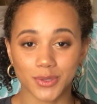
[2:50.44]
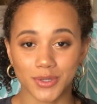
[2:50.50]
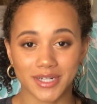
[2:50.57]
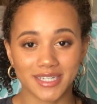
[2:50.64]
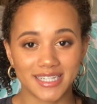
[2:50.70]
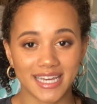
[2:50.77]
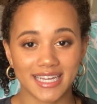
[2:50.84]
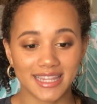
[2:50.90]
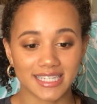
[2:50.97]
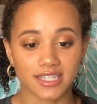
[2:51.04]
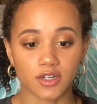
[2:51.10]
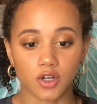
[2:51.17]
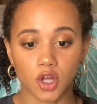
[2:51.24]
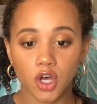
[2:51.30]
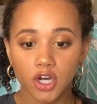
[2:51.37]
we're gonna take this
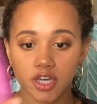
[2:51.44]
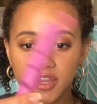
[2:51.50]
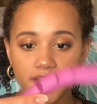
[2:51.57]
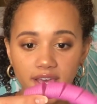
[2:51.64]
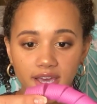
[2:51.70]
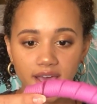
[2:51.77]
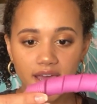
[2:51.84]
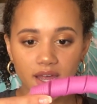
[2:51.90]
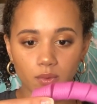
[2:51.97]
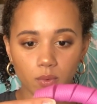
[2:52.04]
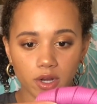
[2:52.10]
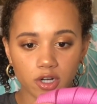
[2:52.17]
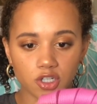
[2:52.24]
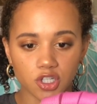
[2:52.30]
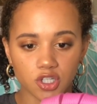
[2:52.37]
little hook thing and we
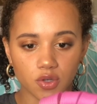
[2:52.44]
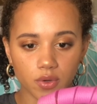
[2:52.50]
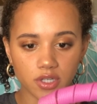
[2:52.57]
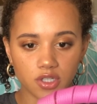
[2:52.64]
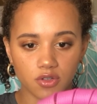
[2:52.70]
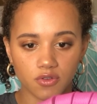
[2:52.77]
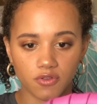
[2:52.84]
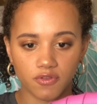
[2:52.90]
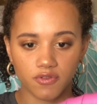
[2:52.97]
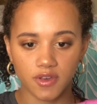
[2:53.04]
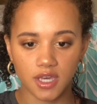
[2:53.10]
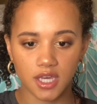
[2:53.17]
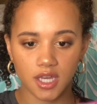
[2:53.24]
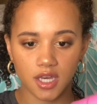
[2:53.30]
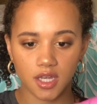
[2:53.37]
are just going to
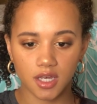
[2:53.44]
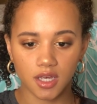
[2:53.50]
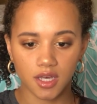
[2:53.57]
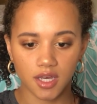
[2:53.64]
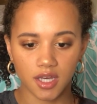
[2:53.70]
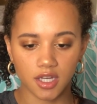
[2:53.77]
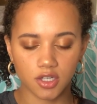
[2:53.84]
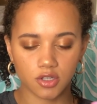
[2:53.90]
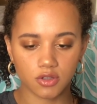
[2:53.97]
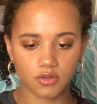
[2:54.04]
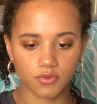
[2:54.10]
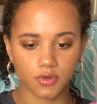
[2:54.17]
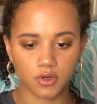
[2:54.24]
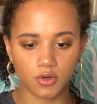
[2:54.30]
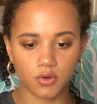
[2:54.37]
feed it
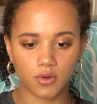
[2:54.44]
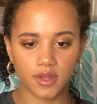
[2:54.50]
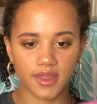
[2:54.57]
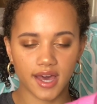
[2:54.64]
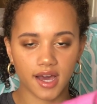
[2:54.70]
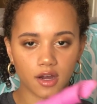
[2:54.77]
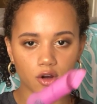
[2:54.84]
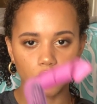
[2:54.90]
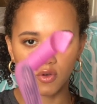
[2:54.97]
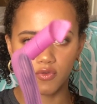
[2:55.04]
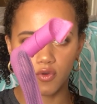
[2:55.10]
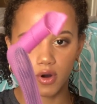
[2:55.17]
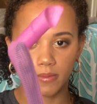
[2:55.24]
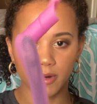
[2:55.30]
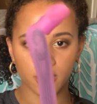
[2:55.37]
through that
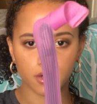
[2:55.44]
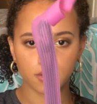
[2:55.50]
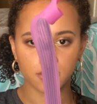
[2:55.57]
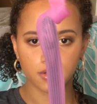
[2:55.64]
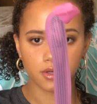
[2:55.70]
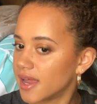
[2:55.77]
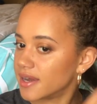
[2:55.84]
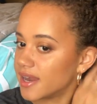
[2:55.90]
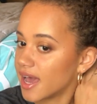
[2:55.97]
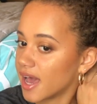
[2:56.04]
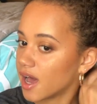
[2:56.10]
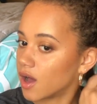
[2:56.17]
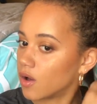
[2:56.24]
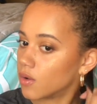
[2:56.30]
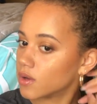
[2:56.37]
Curlformer. And
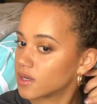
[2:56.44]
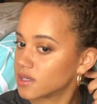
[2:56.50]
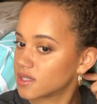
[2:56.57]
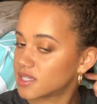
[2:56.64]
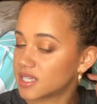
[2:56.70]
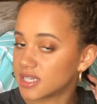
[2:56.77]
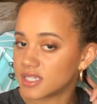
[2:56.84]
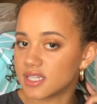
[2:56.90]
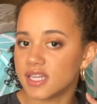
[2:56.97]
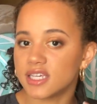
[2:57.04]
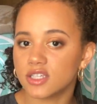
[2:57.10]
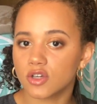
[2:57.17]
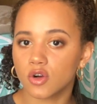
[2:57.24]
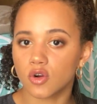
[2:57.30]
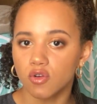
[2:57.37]
now, since this
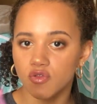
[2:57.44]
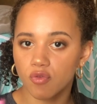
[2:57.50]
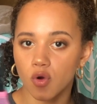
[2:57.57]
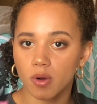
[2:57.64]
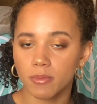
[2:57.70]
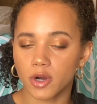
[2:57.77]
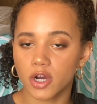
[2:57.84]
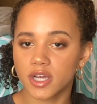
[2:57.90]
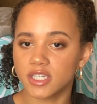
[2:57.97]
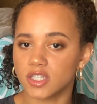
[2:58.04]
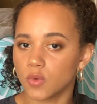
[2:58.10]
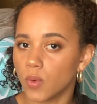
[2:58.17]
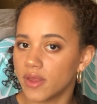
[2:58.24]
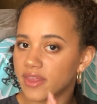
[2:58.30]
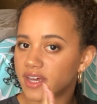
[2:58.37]
Curlformer is the
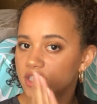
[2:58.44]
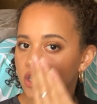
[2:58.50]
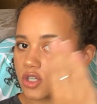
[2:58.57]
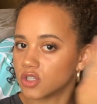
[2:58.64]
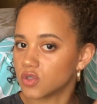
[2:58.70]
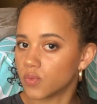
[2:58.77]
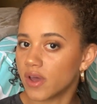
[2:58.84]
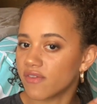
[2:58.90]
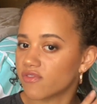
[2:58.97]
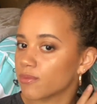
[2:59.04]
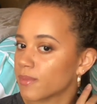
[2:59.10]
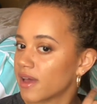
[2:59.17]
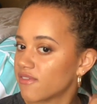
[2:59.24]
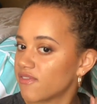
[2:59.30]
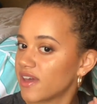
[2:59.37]
one that turns away from
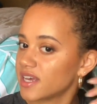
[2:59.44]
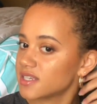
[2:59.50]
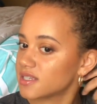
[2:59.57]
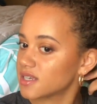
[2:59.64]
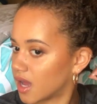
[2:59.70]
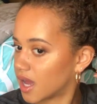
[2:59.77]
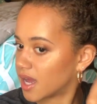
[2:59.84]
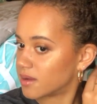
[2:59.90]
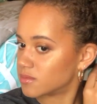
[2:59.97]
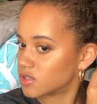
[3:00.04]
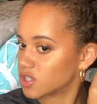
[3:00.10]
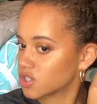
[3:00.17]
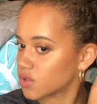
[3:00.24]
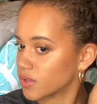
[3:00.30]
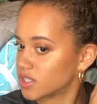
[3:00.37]
my face, I am
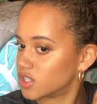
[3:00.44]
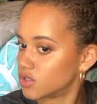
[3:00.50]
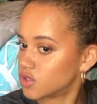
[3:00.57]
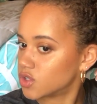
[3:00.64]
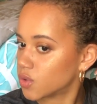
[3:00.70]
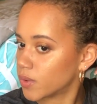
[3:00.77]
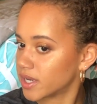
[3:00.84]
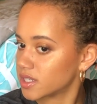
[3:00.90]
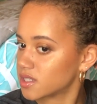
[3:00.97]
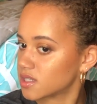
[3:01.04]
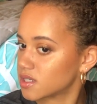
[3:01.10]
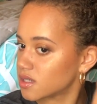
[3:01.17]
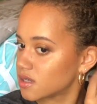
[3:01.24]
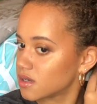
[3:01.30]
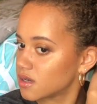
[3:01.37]
just going to
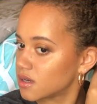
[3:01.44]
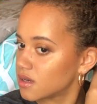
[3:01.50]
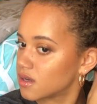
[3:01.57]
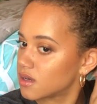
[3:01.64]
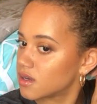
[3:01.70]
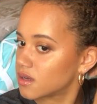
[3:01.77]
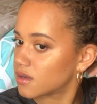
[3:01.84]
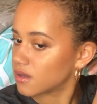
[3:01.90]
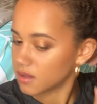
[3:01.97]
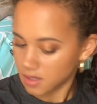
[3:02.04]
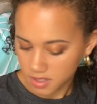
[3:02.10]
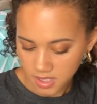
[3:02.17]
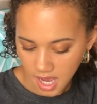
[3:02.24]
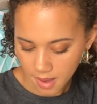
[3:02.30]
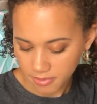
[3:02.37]
twist the
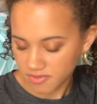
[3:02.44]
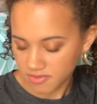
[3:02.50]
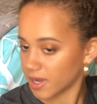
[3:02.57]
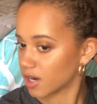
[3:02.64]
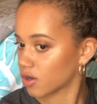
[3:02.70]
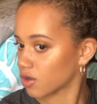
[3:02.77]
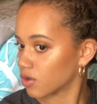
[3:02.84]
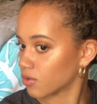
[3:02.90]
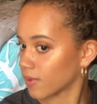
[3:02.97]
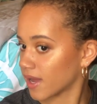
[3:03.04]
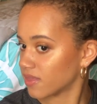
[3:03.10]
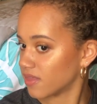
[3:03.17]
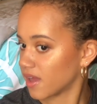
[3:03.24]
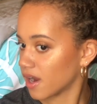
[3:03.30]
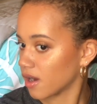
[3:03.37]
top curl
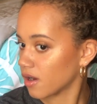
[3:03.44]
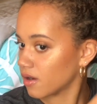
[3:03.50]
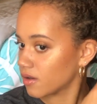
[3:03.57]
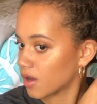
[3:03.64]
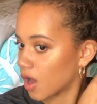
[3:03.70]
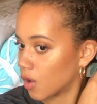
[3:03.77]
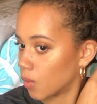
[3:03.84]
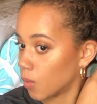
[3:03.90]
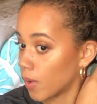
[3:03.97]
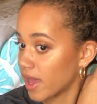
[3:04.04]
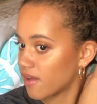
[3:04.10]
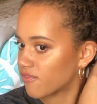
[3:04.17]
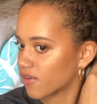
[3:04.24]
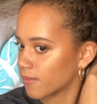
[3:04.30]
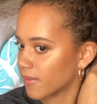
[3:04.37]
right there away
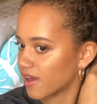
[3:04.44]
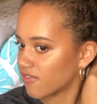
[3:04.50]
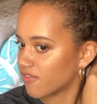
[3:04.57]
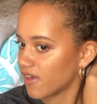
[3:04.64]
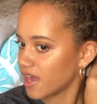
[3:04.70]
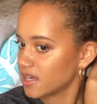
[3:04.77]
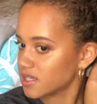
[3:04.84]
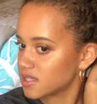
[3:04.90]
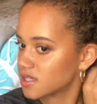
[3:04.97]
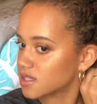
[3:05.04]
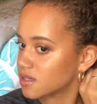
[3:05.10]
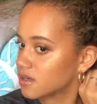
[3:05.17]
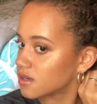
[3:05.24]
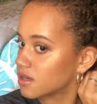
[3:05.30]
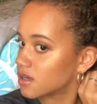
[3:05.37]
from my face,
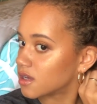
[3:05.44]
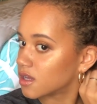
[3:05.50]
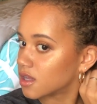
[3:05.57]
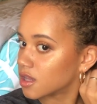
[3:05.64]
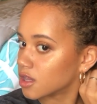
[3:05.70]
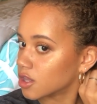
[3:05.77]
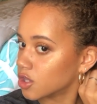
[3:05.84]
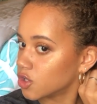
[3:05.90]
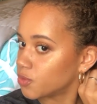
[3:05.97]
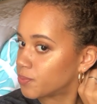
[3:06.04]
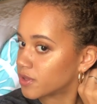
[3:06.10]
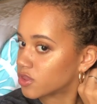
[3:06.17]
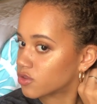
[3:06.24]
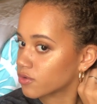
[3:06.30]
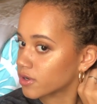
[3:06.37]
loop
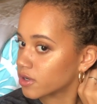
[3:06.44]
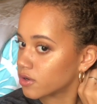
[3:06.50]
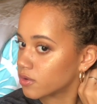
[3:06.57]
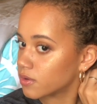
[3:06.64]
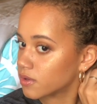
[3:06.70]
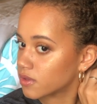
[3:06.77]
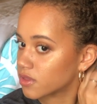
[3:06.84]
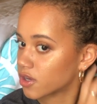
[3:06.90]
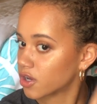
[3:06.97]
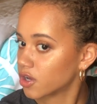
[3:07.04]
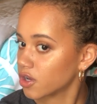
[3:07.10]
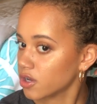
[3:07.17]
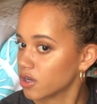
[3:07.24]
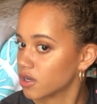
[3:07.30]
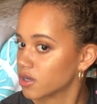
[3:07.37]
it through the
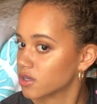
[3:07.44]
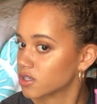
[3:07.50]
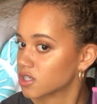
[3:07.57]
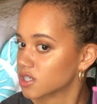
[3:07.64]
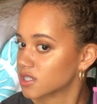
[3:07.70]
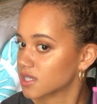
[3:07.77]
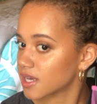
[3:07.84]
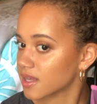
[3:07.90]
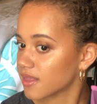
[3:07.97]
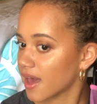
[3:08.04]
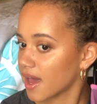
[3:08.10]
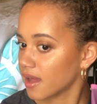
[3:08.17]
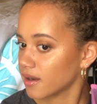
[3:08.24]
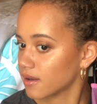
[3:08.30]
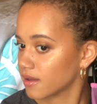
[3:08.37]
hook, just like
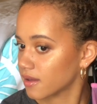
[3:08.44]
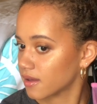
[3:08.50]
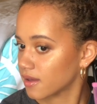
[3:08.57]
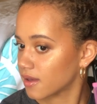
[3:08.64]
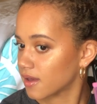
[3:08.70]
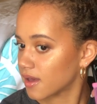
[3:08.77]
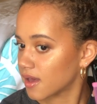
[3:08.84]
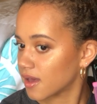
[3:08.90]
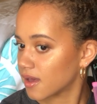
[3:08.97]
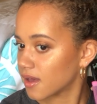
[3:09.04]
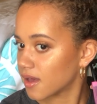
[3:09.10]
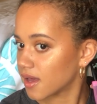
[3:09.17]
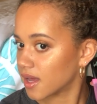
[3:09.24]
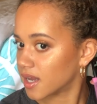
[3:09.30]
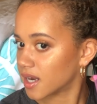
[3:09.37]
that,
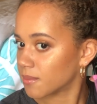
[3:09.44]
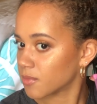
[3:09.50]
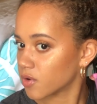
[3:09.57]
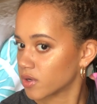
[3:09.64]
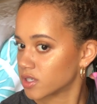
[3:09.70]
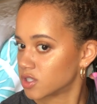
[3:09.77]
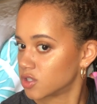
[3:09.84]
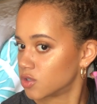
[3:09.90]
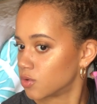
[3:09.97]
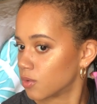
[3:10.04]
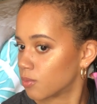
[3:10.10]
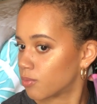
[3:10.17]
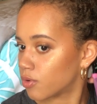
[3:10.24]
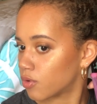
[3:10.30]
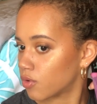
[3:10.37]
and I'm going to
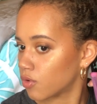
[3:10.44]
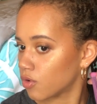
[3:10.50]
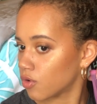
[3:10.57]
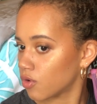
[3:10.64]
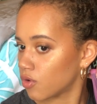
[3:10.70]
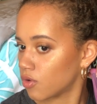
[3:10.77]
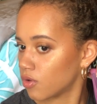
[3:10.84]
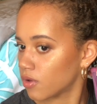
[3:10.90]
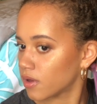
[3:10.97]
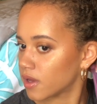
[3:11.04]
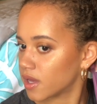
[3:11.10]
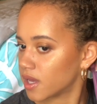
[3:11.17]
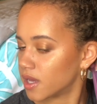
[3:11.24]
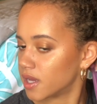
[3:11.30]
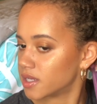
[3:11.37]
pull
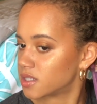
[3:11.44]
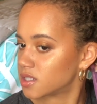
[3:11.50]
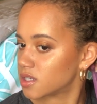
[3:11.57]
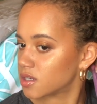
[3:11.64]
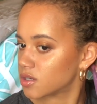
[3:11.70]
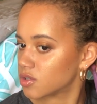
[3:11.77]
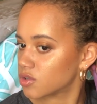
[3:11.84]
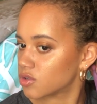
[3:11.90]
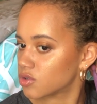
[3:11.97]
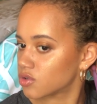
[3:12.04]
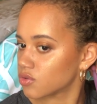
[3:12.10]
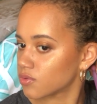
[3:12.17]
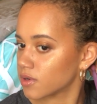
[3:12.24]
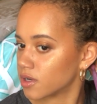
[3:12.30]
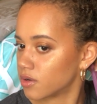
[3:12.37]
it
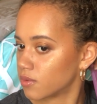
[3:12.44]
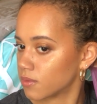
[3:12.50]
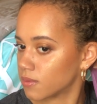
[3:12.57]
through.